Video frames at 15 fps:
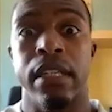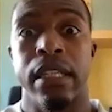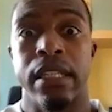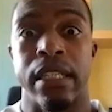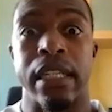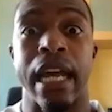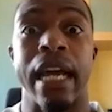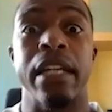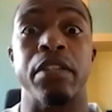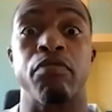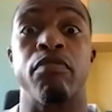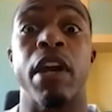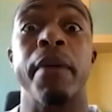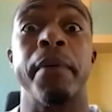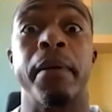So that has
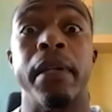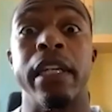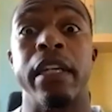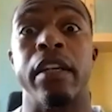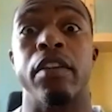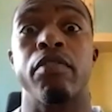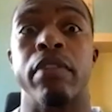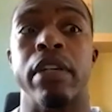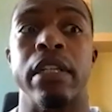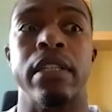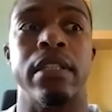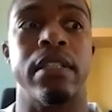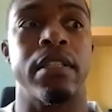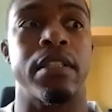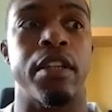rapidly
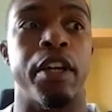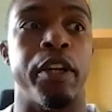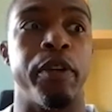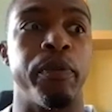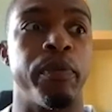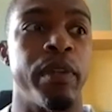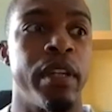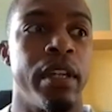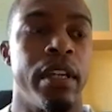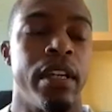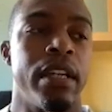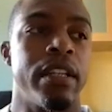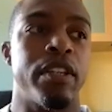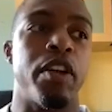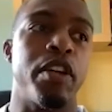increased. So
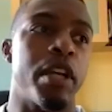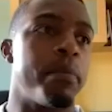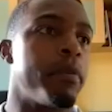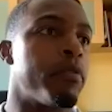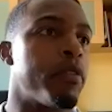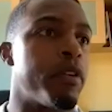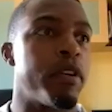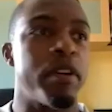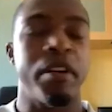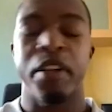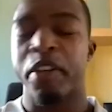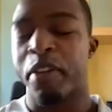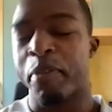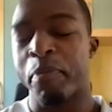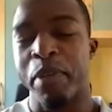don't get me wrong,
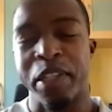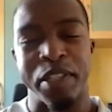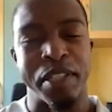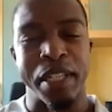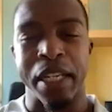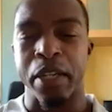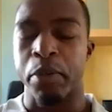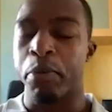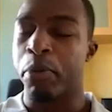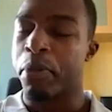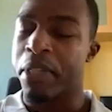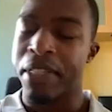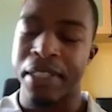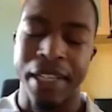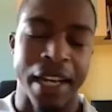can we just ignore
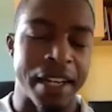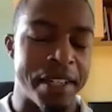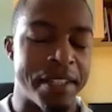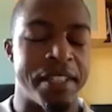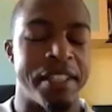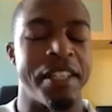the stats?